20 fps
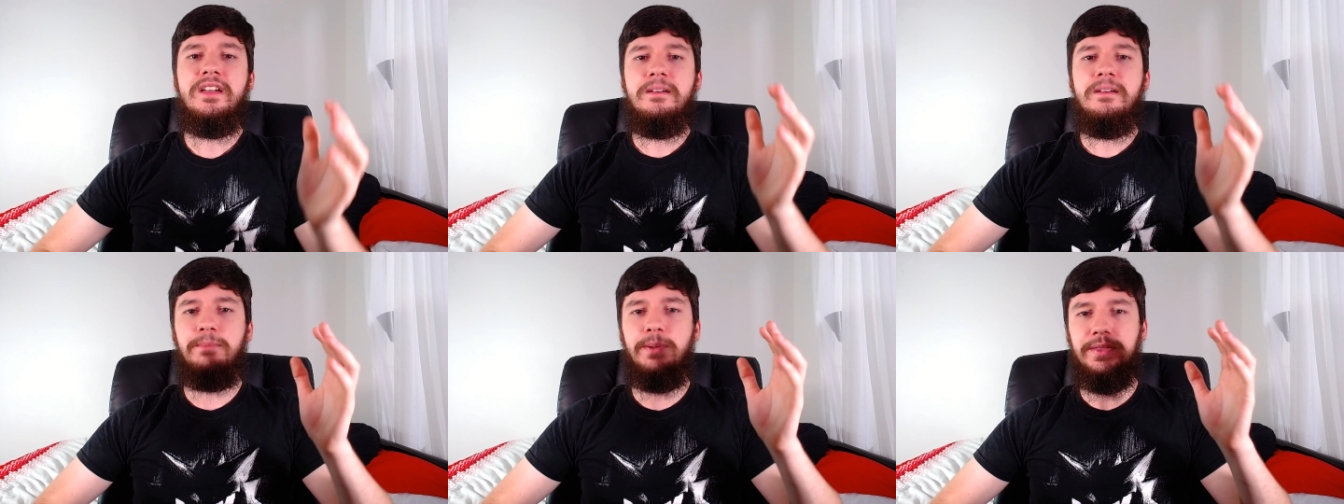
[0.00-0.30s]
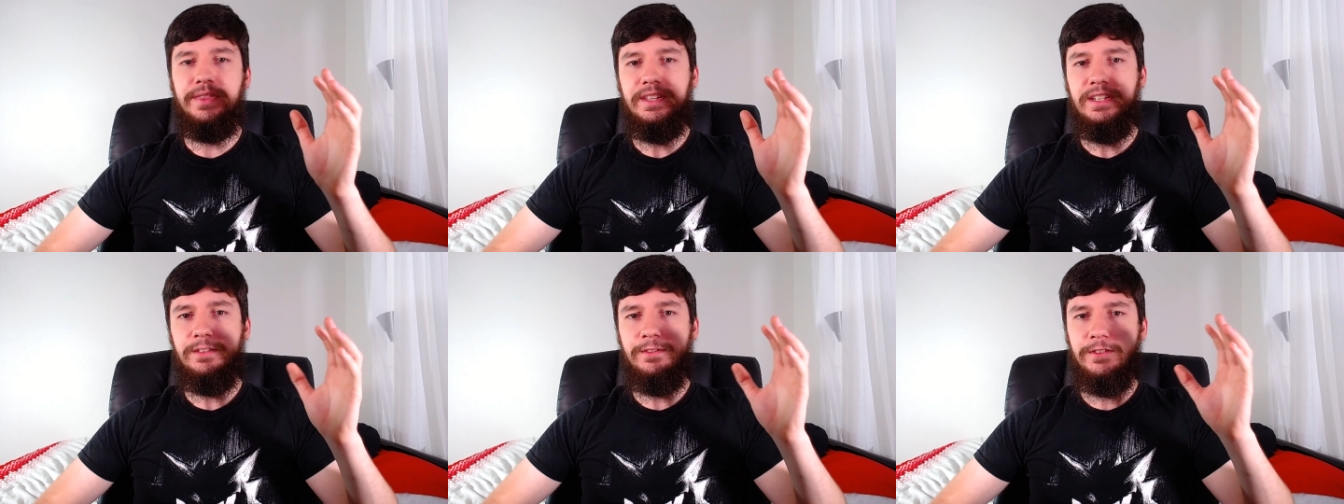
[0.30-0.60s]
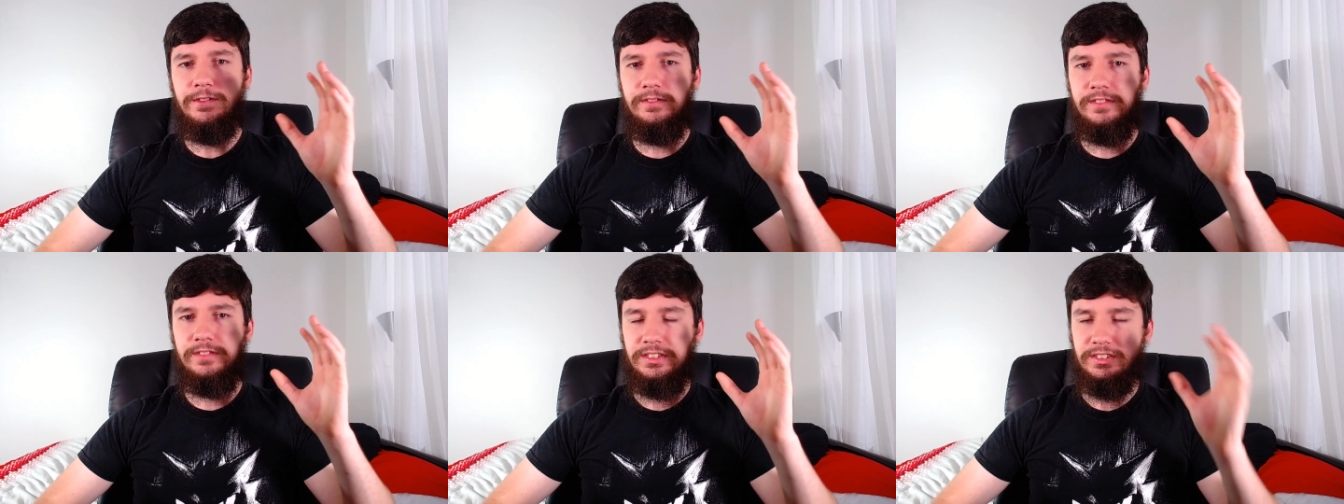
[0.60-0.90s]
But then if
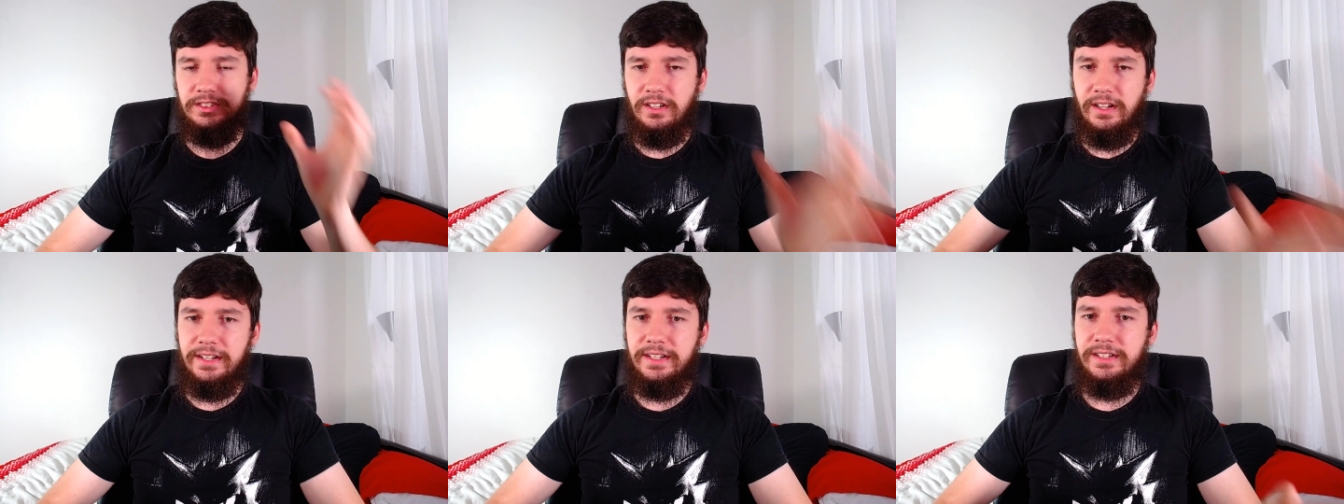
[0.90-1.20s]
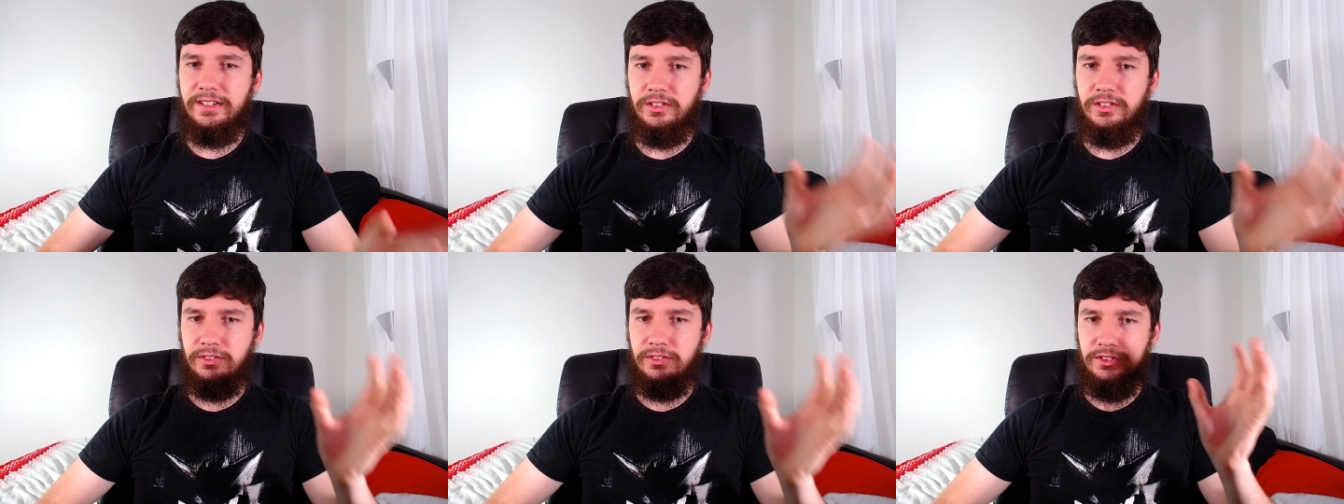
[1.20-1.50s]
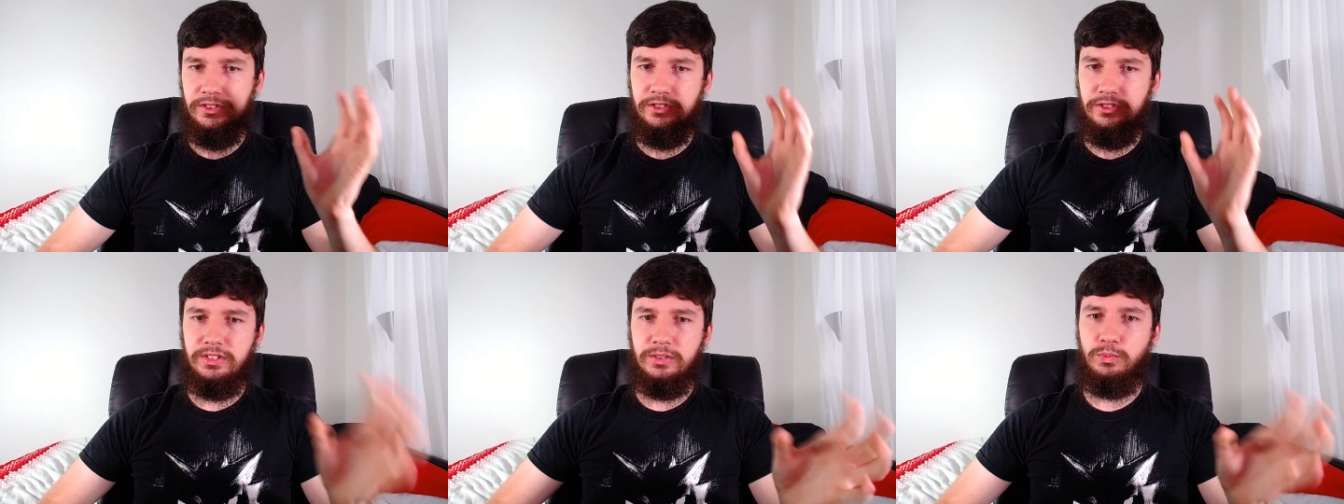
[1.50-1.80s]
you've decided on
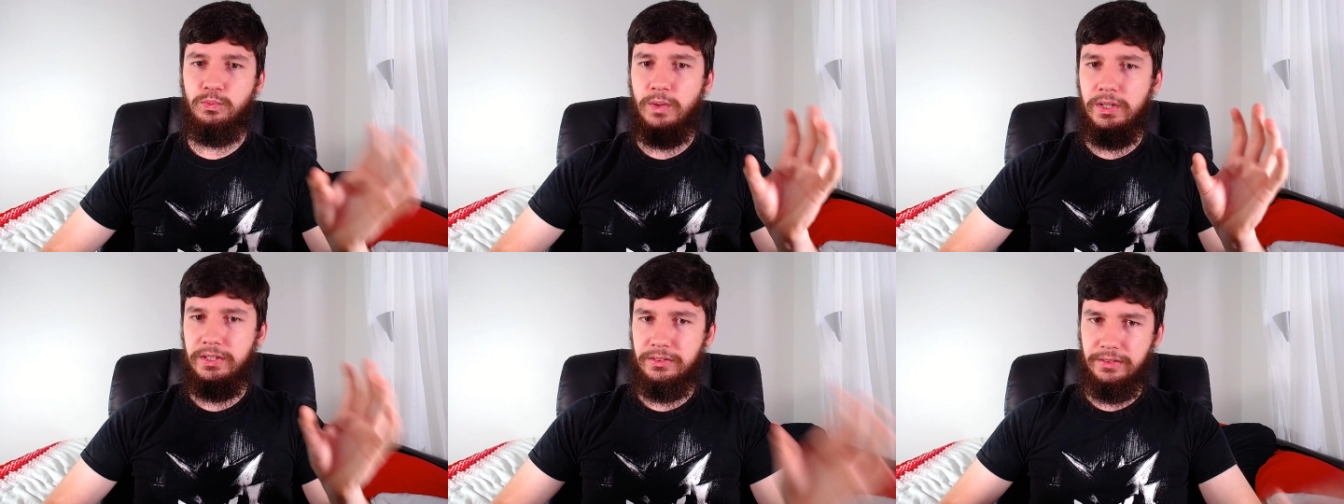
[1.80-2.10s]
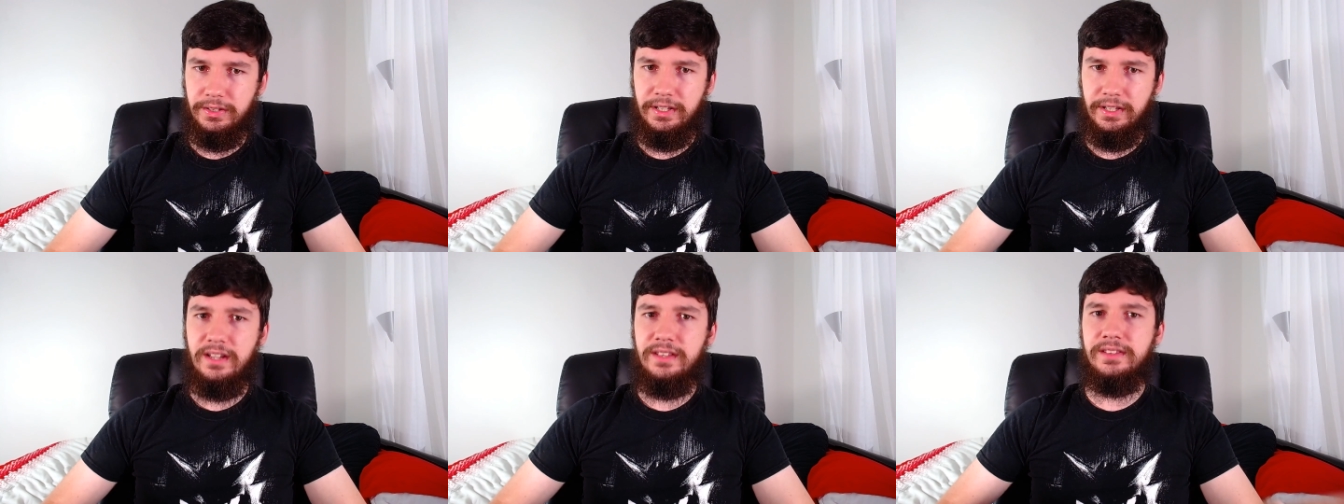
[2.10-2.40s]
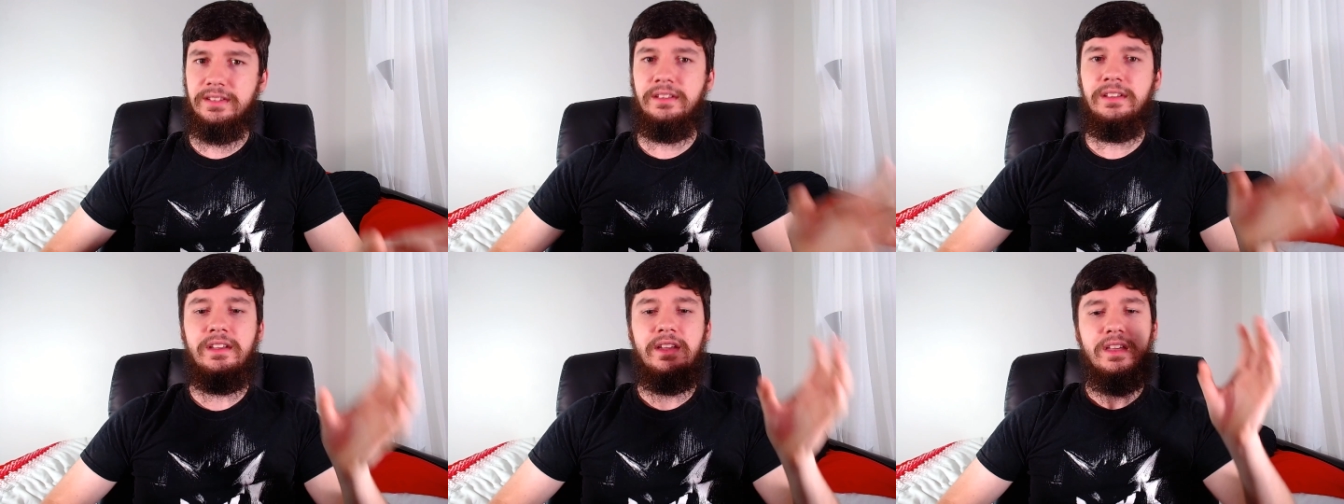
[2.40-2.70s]
using one or the
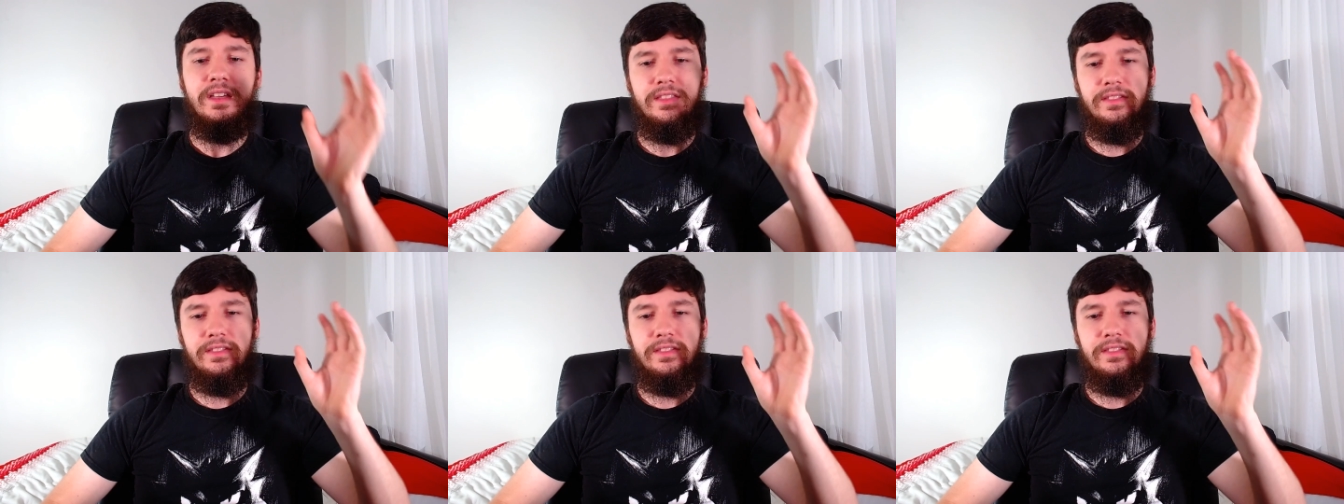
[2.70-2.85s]
other,